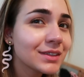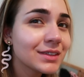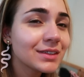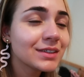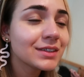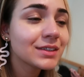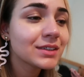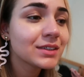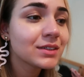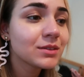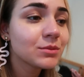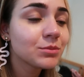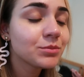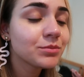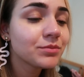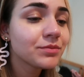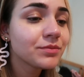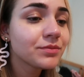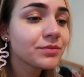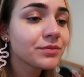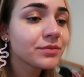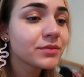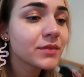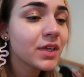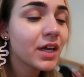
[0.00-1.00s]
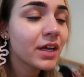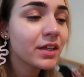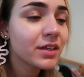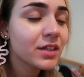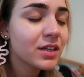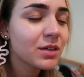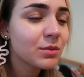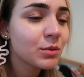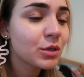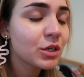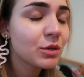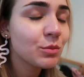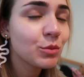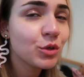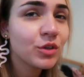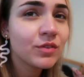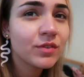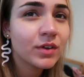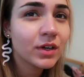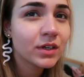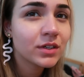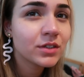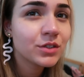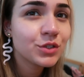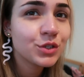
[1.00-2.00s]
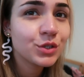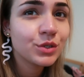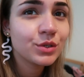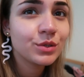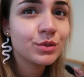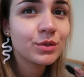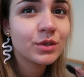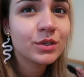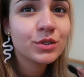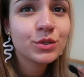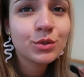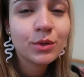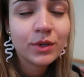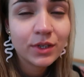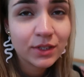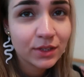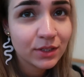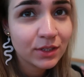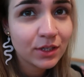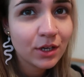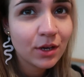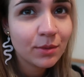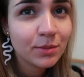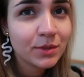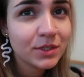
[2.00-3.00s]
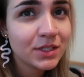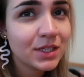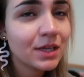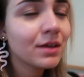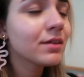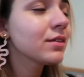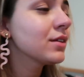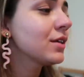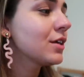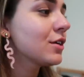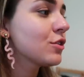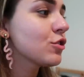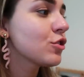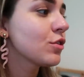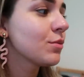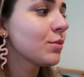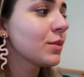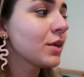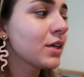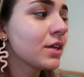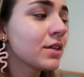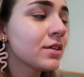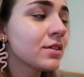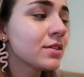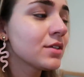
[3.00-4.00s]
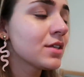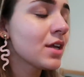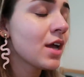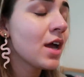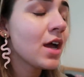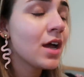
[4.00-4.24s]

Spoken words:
And then I'm gonna move on to sorting the cupboards out in the kitchen because